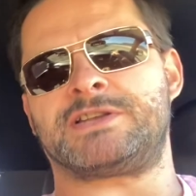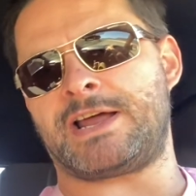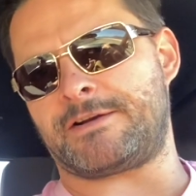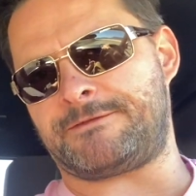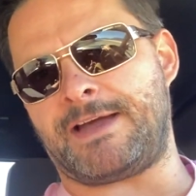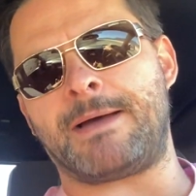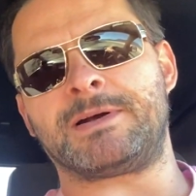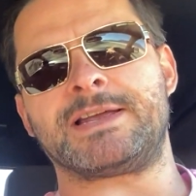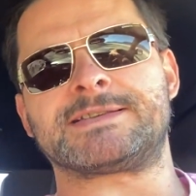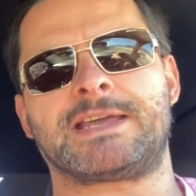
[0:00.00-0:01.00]
was another
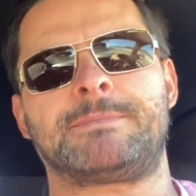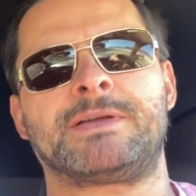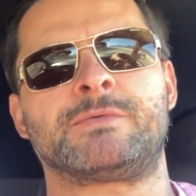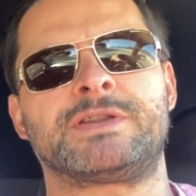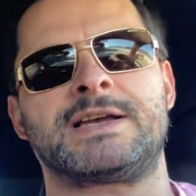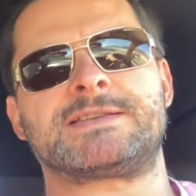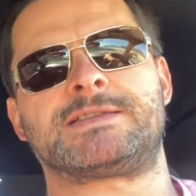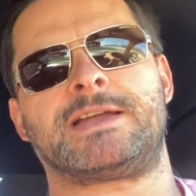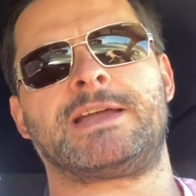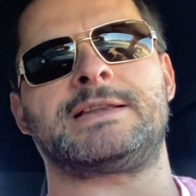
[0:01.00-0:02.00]
family escaping with us.
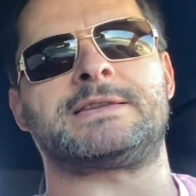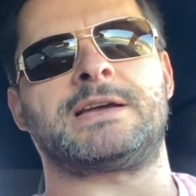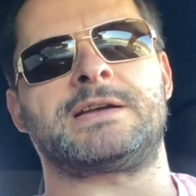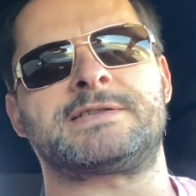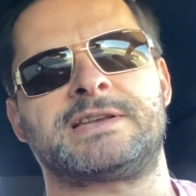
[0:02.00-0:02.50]
They had uh,